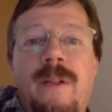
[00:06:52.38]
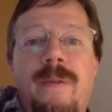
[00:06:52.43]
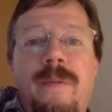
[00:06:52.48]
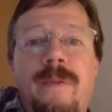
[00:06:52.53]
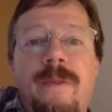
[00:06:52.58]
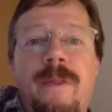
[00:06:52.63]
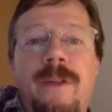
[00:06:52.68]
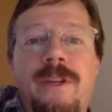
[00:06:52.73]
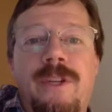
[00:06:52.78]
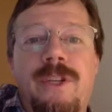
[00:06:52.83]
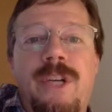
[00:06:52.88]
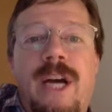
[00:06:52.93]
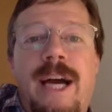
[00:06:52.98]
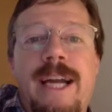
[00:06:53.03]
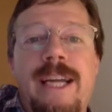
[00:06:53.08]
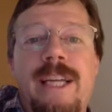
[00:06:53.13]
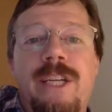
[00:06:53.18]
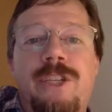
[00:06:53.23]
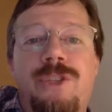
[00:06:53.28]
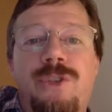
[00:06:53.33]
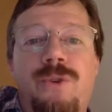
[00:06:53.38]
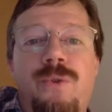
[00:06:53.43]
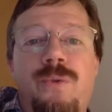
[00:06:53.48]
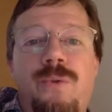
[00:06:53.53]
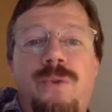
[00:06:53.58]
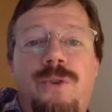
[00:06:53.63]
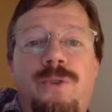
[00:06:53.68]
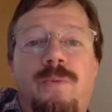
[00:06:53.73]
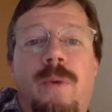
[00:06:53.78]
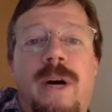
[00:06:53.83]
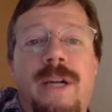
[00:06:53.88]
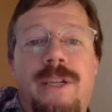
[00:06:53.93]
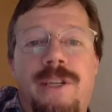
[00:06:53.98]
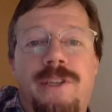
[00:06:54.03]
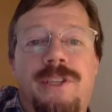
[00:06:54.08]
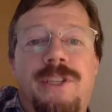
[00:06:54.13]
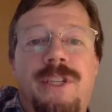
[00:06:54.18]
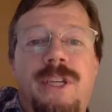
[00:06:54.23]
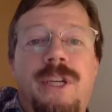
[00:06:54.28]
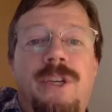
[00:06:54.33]
the Chinese schools want to
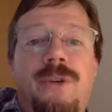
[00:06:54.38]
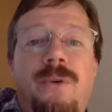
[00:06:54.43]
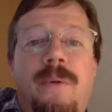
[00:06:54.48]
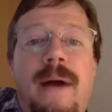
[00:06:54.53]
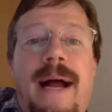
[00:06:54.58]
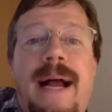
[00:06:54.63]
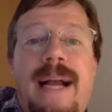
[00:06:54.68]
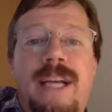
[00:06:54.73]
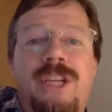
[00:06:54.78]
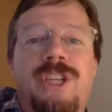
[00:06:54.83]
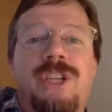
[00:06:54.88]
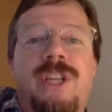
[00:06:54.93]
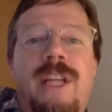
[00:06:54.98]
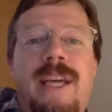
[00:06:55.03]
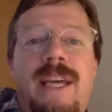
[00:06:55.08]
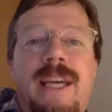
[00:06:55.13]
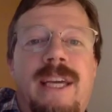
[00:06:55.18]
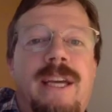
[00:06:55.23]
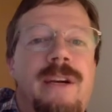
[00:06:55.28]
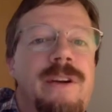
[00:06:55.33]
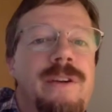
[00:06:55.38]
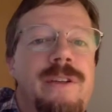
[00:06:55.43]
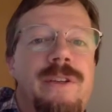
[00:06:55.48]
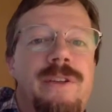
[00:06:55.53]
see you actually here.